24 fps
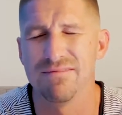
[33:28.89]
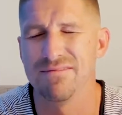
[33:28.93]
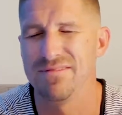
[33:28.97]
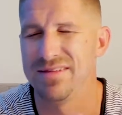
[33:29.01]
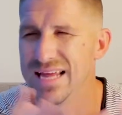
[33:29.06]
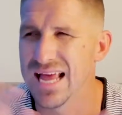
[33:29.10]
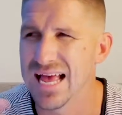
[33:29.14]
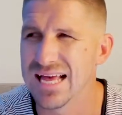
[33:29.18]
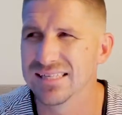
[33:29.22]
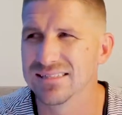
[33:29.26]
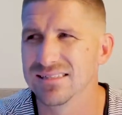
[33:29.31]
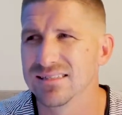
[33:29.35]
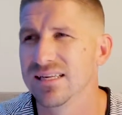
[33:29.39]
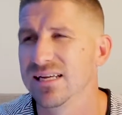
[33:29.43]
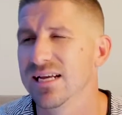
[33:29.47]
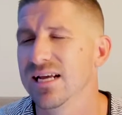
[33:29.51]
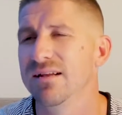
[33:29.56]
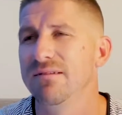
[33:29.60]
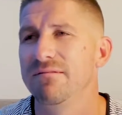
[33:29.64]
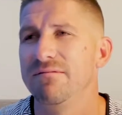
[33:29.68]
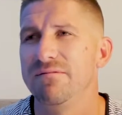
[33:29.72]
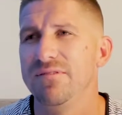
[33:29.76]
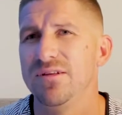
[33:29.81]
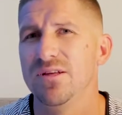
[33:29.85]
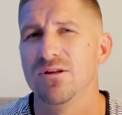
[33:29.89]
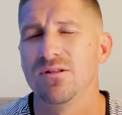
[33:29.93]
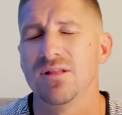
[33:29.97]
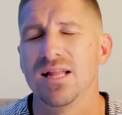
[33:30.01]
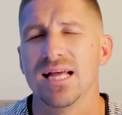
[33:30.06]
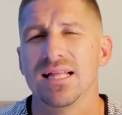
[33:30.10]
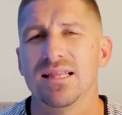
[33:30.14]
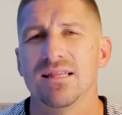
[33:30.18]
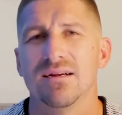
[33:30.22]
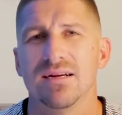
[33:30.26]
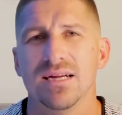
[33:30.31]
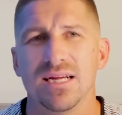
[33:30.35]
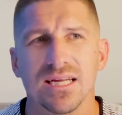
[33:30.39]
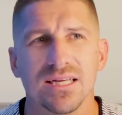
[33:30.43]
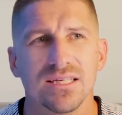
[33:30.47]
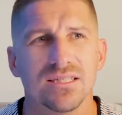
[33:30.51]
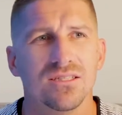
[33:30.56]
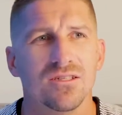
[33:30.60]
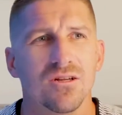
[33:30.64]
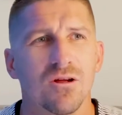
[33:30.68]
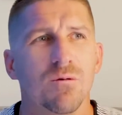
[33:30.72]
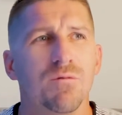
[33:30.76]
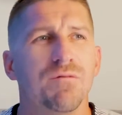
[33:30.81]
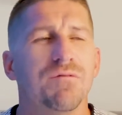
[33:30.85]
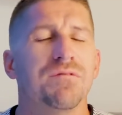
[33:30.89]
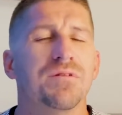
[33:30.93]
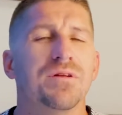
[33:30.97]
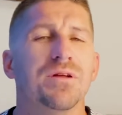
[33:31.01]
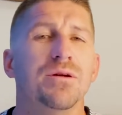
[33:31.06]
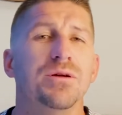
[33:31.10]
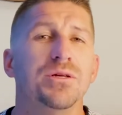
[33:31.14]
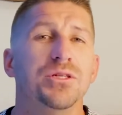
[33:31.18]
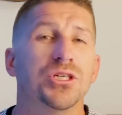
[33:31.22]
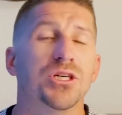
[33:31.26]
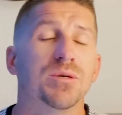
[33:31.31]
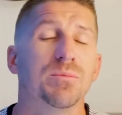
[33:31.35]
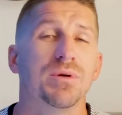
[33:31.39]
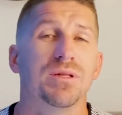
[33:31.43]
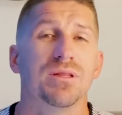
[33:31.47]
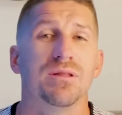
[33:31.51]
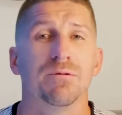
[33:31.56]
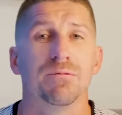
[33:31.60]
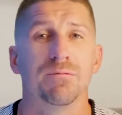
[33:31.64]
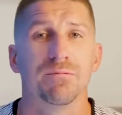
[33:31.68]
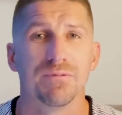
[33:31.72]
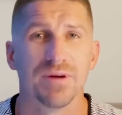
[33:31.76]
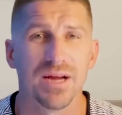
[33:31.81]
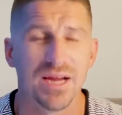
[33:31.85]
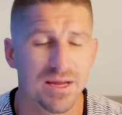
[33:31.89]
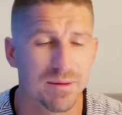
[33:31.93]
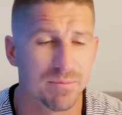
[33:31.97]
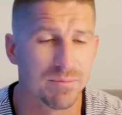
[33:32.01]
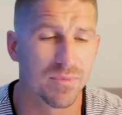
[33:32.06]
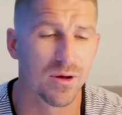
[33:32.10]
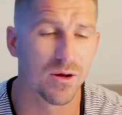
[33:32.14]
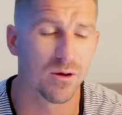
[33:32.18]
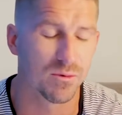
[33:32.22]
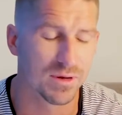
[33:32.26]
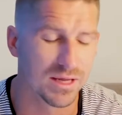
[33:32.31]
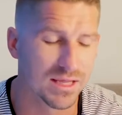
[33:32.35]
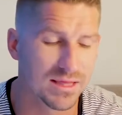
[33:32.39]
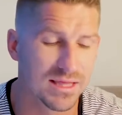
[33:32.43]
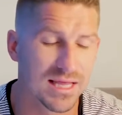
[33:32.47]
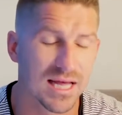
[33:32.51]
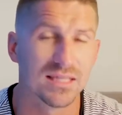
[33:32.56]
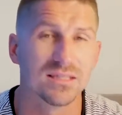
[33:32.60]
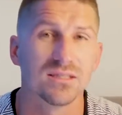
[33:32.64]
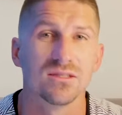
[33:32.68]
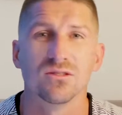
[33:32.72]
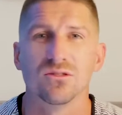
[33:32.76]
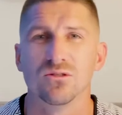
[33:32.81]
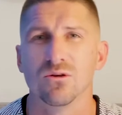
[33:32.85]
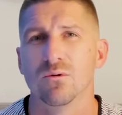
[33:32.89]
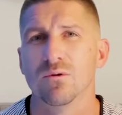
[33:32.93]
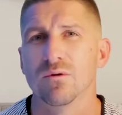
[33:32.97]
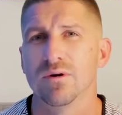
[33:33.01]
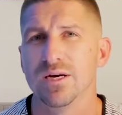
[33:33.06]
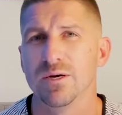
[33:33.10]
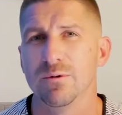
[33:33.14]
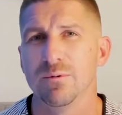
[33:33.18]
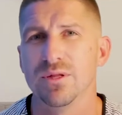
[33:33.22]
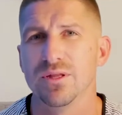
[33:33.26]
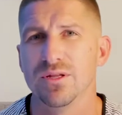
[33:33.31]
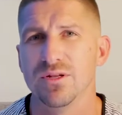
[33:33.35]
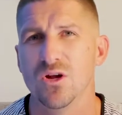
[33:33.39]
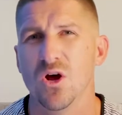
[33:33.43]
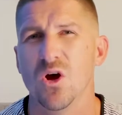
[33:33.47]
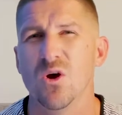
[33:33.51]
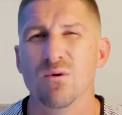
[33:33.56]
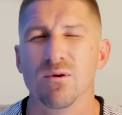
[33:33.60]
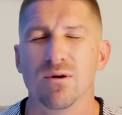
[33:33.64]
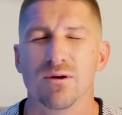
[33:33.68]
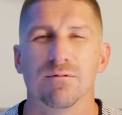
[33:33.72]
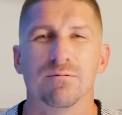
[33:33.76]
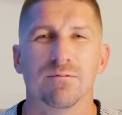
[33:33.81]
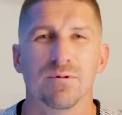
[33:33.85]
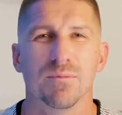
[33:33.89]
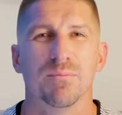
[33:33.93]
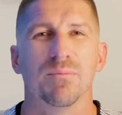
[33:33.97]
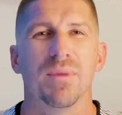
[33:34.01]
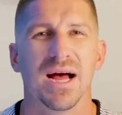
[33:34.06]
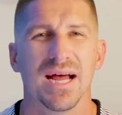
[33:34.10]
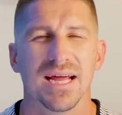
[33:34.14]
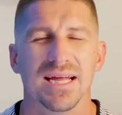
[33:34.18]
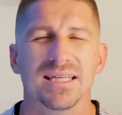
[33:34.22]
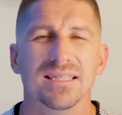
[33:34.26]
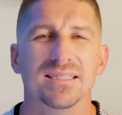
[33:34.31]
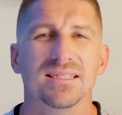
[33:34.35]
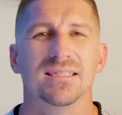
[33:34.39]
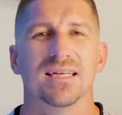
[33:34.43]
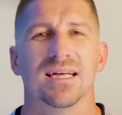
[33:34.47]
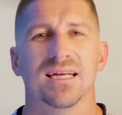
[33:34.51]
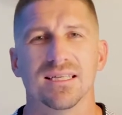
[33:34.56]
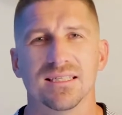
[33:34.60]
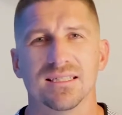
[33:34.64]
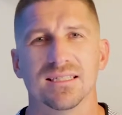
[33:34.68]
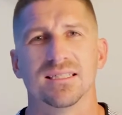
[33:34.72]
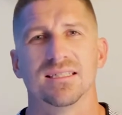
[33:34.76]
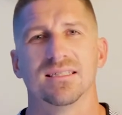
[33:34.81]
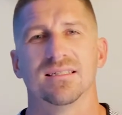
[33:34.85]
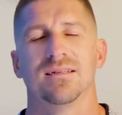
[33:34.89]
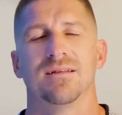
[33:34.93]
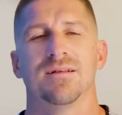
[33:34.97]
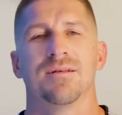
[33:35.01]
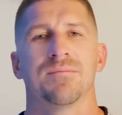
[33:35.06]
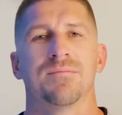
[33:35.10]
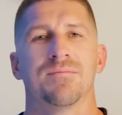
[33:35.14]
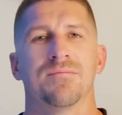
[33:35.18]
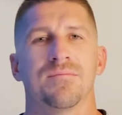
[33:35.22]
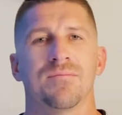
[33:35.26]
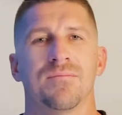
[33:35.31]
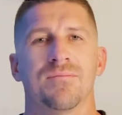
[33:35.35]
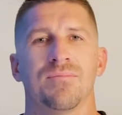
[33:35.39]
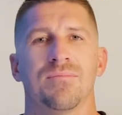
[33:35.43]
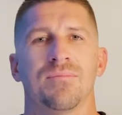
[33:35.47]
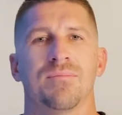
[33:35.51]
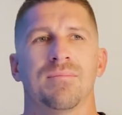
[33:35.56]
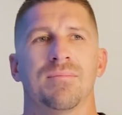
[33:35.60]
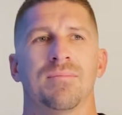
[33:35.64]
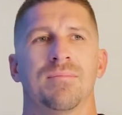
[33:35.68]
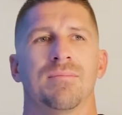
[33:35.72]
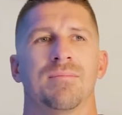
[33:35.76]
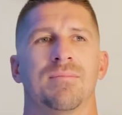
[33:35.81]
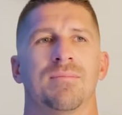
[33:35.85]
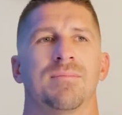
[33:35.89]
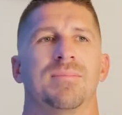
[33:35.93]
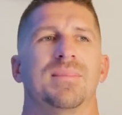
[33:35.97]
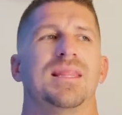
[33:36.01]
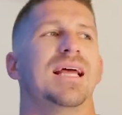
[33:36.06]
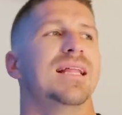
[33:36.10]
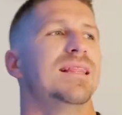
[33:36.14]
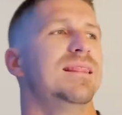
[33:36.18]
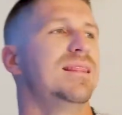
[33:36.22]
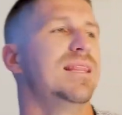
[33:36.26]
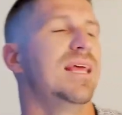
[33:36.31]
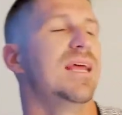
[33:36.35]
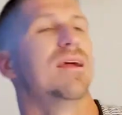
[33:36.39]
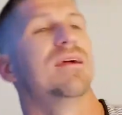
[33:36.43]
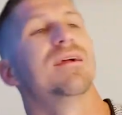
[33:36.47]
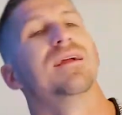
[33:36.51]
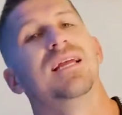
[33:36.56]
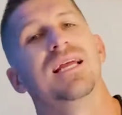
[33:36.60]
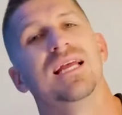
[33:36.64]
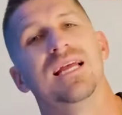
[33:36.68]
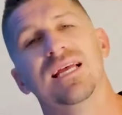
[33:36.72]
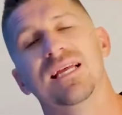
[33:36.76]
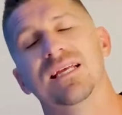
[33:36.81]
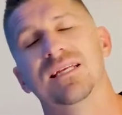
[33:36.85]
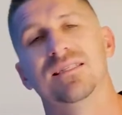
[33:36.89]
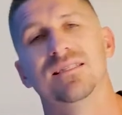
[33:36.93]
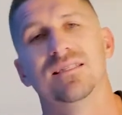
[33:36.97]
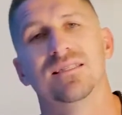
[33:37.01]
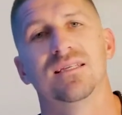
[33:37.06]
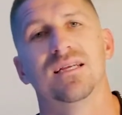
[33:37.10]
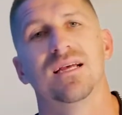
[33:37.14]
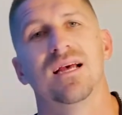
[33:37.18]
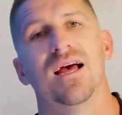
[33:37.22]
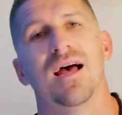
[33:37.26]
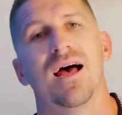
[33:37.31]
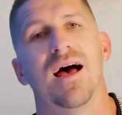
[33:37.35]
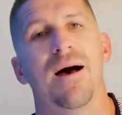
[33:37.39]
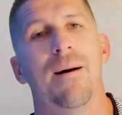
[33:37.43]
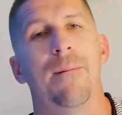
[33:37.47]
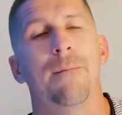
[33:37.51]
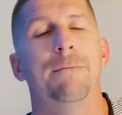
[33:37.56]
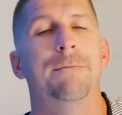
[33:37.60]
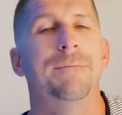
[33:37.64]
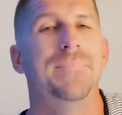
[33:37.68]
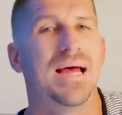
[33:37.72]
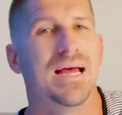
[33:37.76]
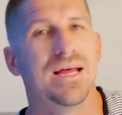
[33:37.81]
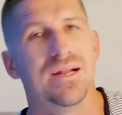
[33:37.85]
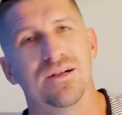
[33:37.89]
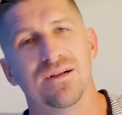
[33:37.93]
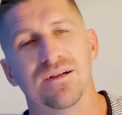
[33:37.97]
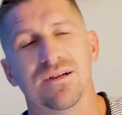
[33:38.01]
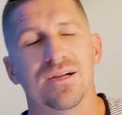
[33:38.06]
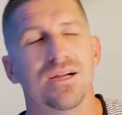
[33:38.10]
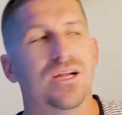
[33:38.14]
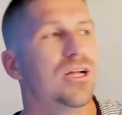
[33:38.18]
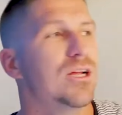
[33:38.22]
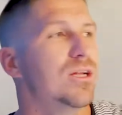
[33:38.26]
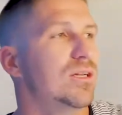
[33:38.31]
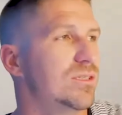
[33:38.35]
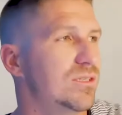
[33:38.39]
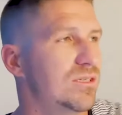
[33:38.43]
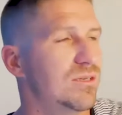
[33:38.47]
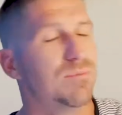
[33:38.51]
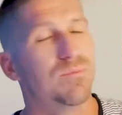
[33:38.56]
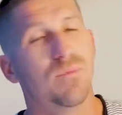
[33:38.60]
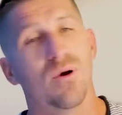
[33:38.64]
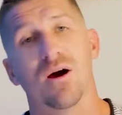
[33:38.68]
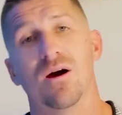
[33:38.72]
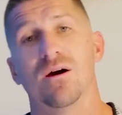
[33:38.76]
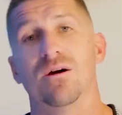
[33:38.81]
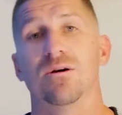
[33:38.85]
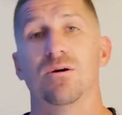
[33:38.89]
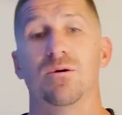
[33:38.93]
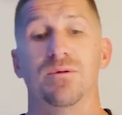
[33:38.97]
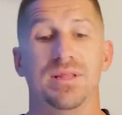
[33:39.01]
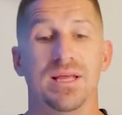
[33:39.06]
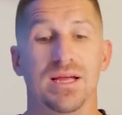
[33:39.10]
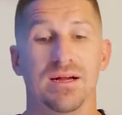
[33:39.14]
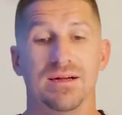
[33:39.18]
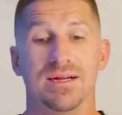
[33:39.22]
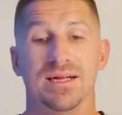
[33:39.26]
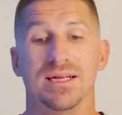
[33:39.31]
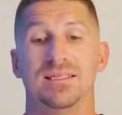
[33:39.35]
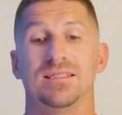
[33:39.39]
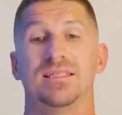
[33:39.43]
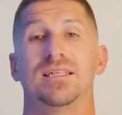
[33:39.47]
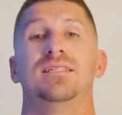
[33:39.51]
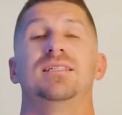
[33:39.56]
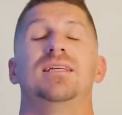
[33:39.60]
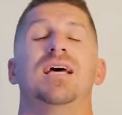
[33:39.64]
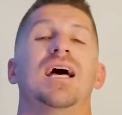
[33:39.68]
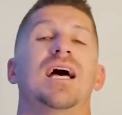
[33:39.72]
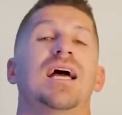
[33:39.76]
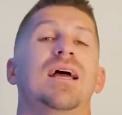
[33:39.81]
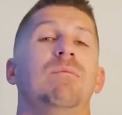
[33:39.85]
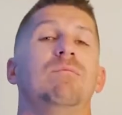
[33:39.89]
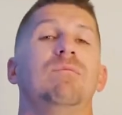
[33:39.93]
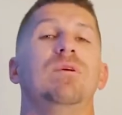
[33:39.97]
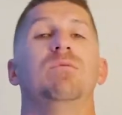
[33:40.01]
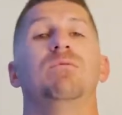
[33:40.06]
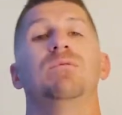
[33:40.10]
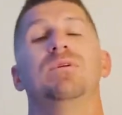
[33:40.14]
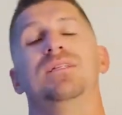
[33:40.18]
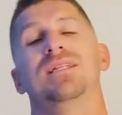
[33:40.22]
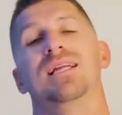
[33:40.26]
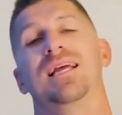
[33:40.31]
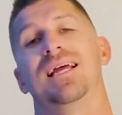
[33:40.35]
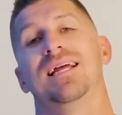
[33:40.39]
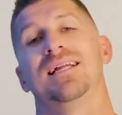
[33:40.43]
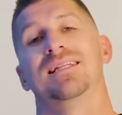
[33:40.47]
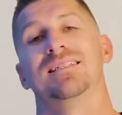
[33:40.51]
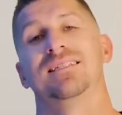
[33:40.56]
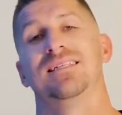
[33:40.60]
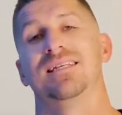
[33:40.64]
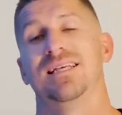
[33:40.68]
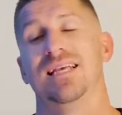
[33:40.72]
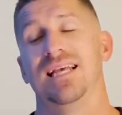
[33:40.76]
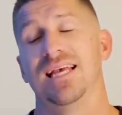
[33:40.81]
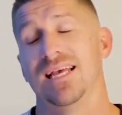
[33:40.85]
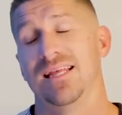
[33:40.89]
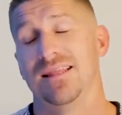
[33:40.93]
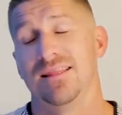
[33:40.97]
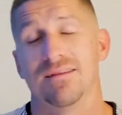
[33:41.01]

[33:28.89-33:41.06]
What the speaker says: Yes, it can feel like there is no future, but the rainbow in that story with Noah reminds us that there is a better tomorrow. There is a time we will dance again.